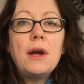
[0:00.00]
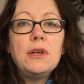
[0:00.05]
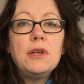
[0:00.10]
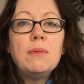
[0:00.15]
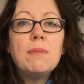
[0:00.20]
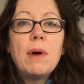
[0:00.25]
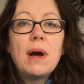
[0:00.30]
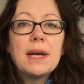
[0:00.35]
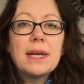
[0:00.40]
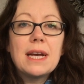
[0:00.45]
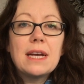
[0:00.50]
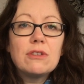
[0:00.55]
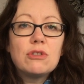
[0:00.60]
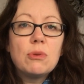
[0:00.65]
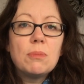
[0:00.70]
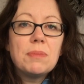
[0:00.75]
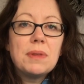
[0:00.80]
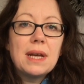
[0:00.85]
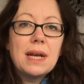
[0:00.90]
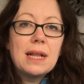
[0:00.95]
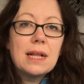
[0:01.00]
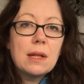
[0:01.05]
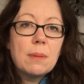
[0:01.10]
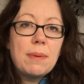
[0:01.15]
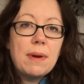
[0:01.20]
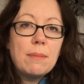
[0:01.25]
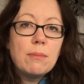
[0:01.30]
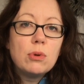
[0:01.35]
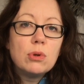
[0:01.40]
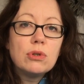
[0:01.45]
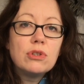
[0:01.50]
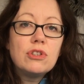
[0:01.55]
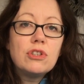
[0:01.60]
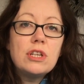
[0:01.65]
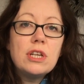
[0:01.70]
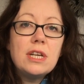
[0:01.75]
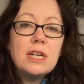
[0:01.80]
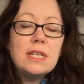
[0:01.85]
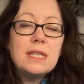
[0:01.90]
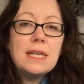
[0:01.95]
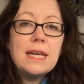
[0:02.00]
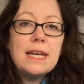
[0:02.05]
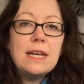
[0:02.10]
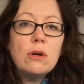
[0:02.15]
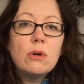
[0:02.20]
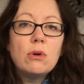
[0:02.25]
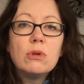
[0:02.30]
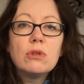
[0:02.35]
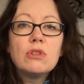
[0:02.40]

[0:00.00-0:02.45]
you might get something a little bit more sturdy or